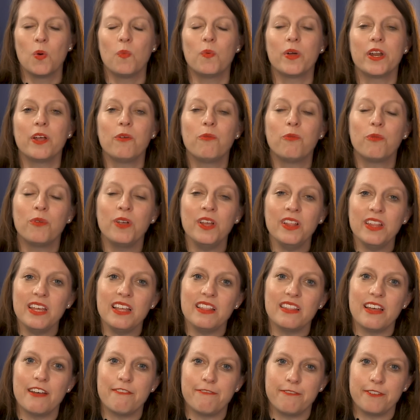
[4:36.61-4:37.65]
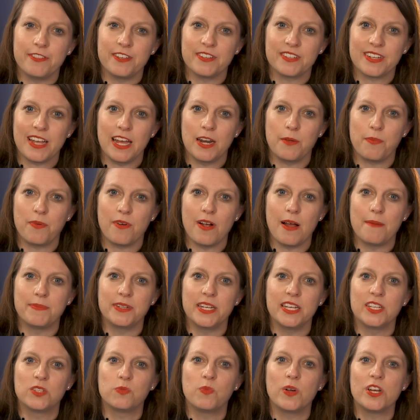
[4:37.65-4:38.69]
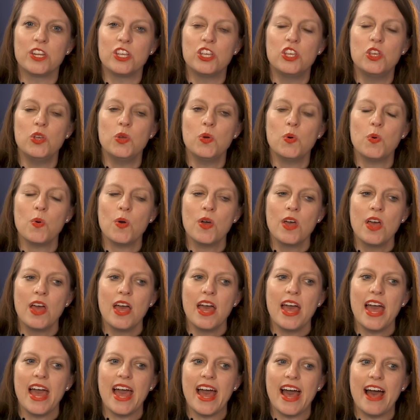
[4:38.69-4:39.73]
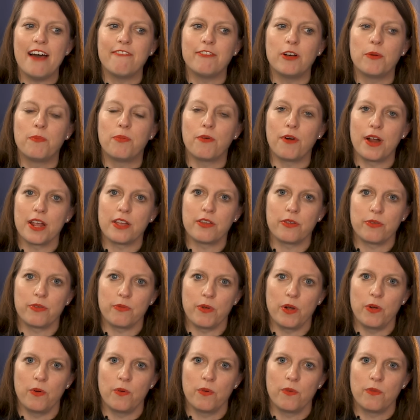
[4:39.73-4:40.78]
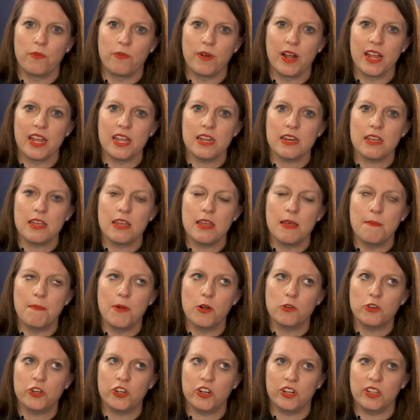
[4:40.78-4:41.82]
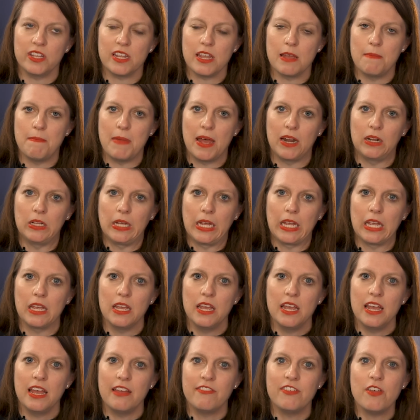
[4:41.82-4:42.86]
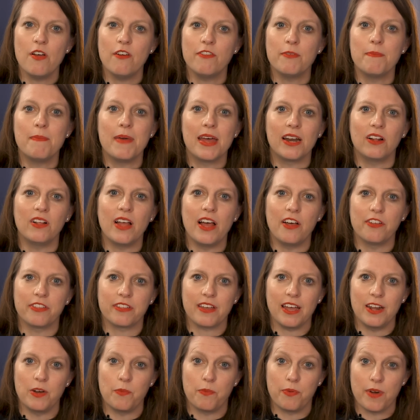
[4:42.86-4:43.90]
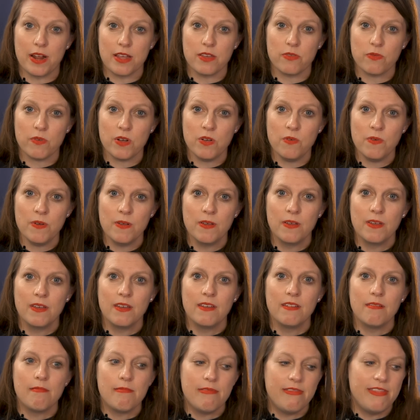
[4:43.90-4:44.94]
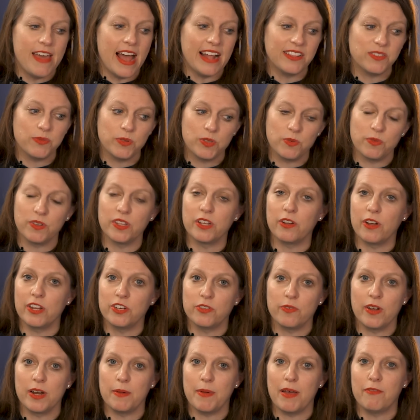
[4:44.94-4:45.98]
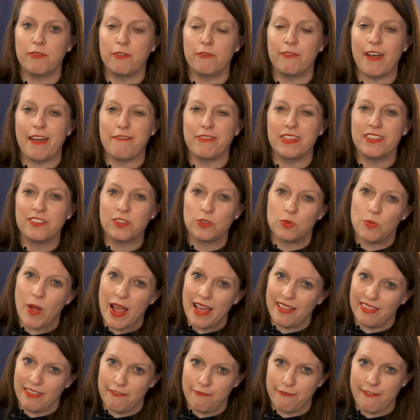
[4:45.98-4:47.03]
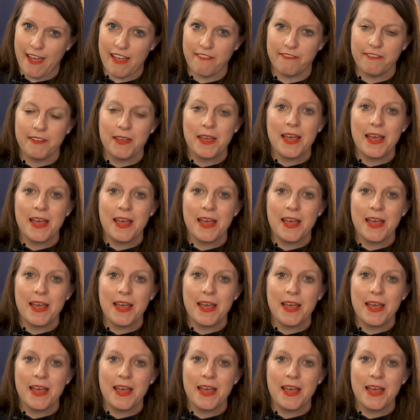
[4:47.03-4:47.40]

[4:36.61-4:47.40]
What I really love for this kind of prompt is when you have a breakthrough, right? Emotionally and mentally. If you have a mental health kind of breakthrough, that's what's really great to write about for 5. And this is why I love 5.